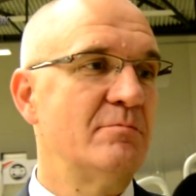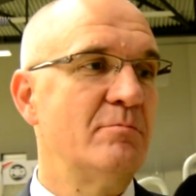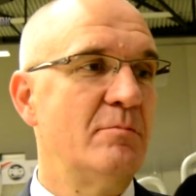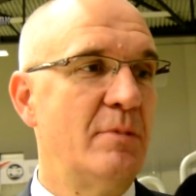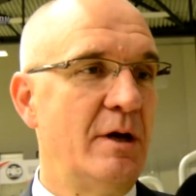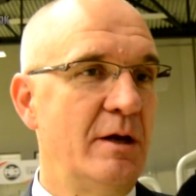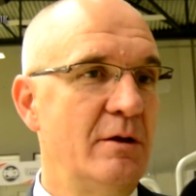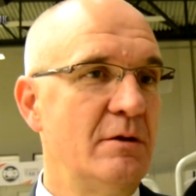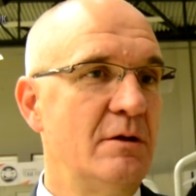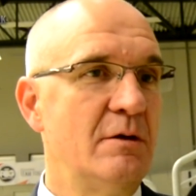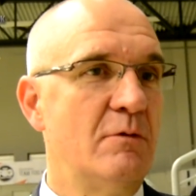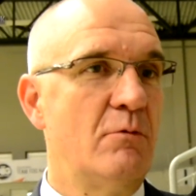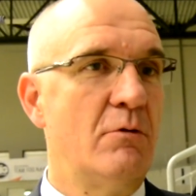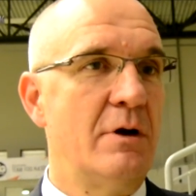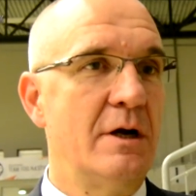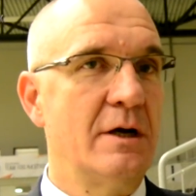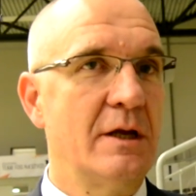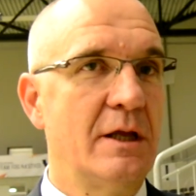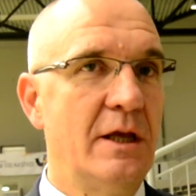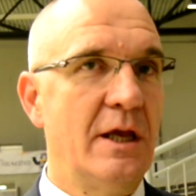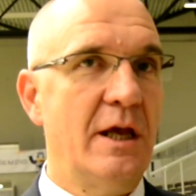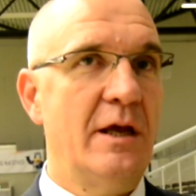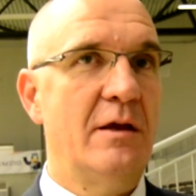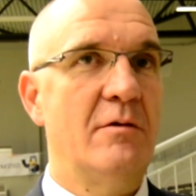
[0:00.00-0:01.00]
By the
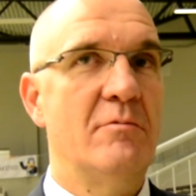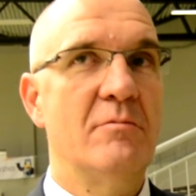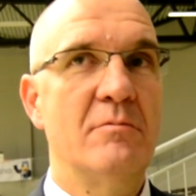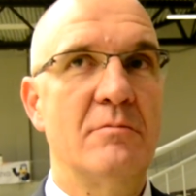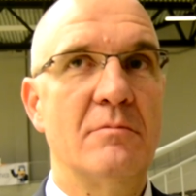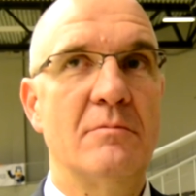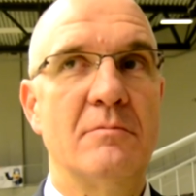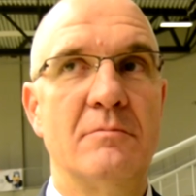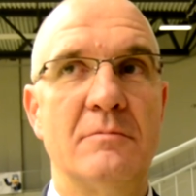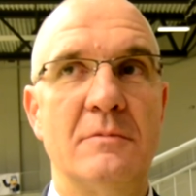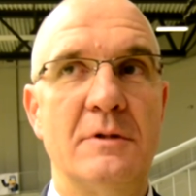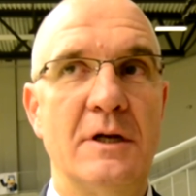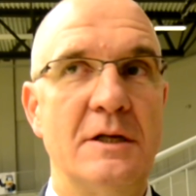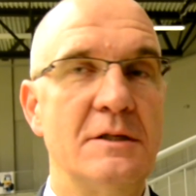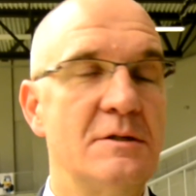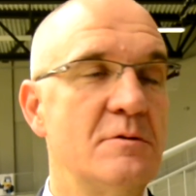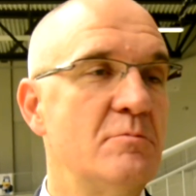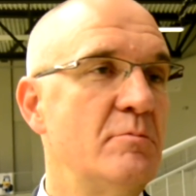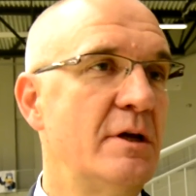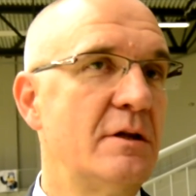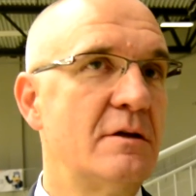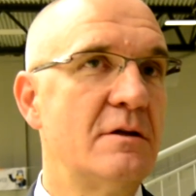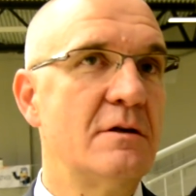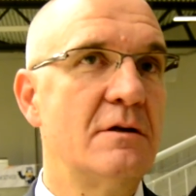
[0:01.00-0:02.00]
one game,
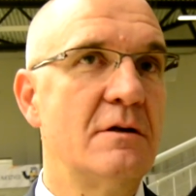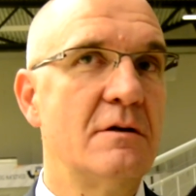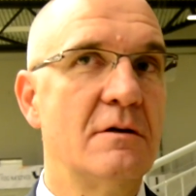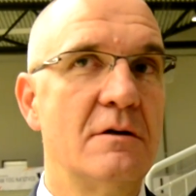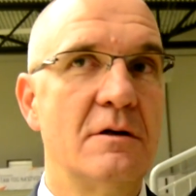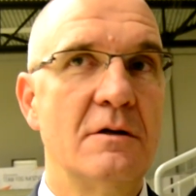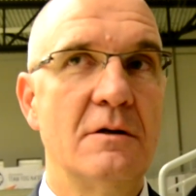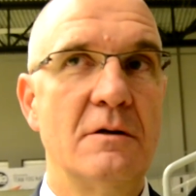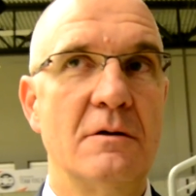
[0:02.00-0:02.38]
doesn't matter